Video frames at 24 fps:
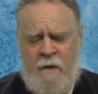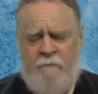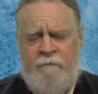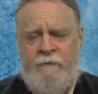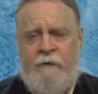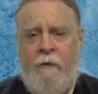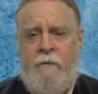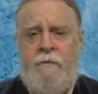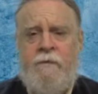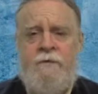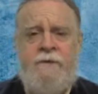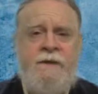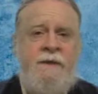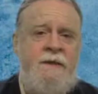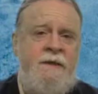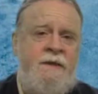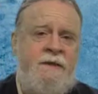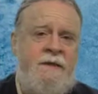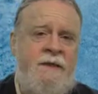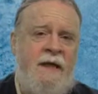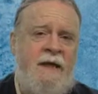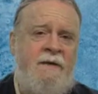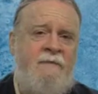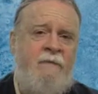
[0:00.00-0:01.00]
Voters in the
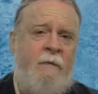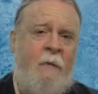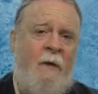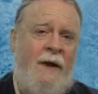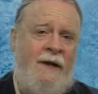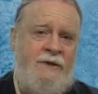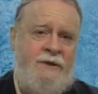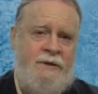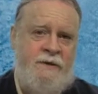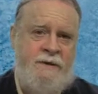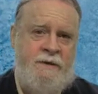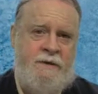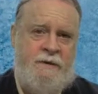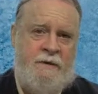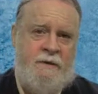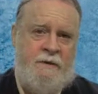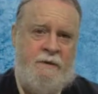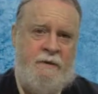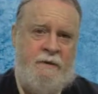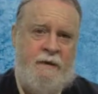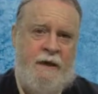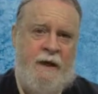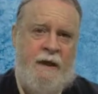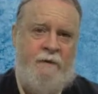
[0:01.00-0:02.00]
state of
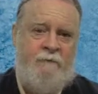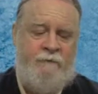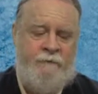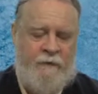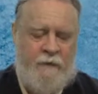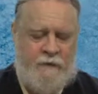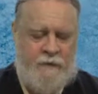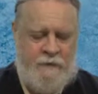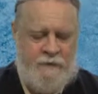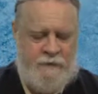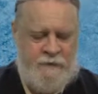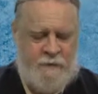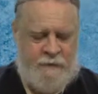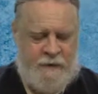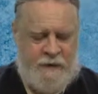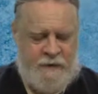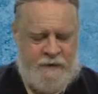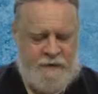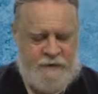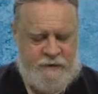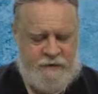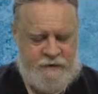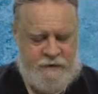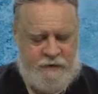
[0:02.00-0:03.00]
Washington have voted to
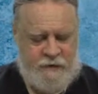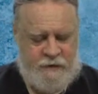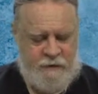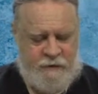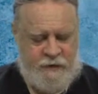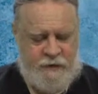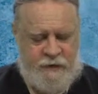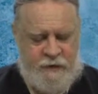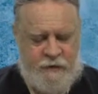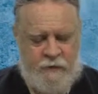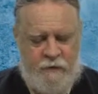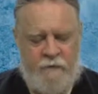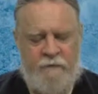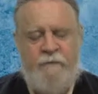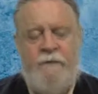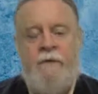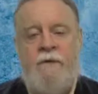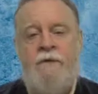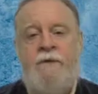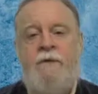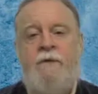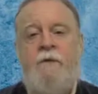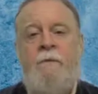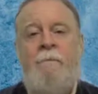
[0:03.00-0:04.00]
institute
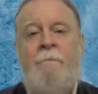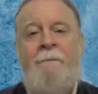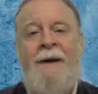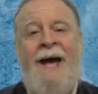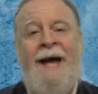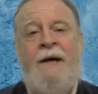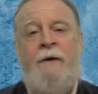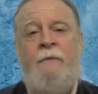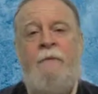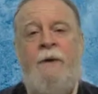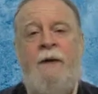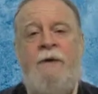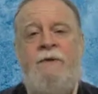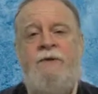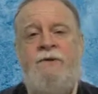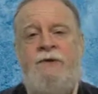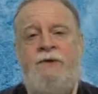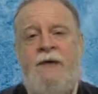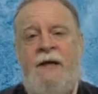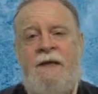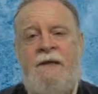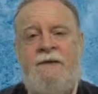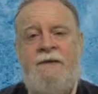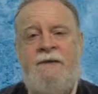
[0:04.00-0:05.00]
universal background
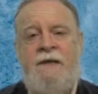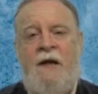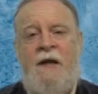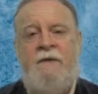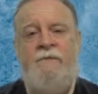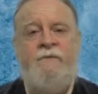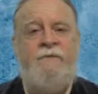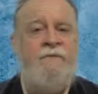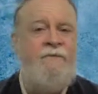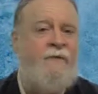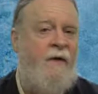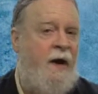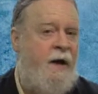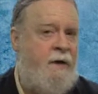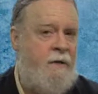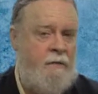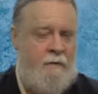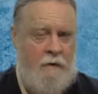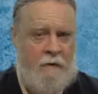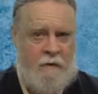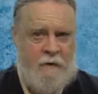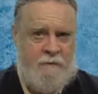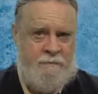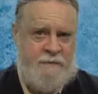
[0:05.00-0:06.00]
checks on
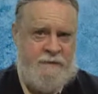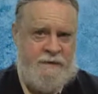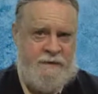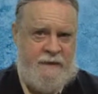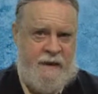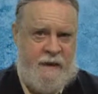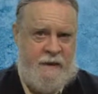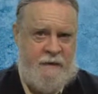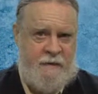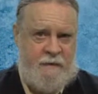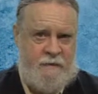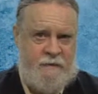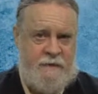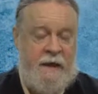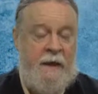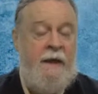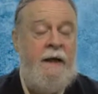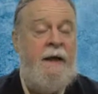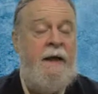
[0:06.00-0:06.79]
firearms sales,